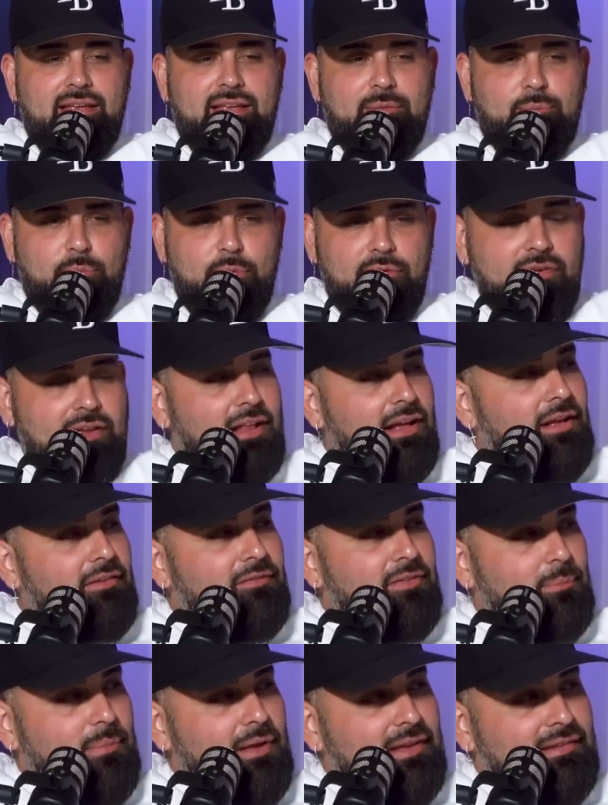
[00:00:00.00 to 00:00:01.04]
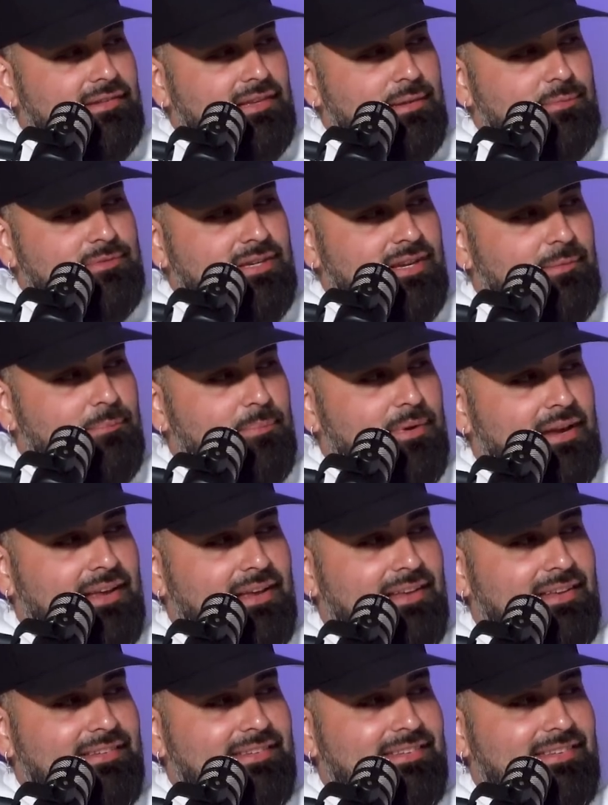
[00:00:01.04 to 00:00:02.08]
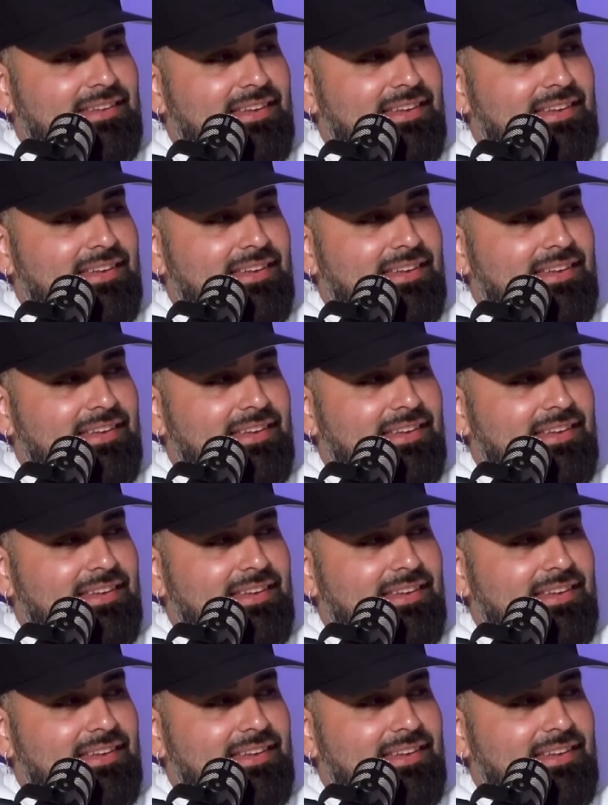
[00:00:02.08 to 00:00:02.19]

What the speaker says: moving on from that subject because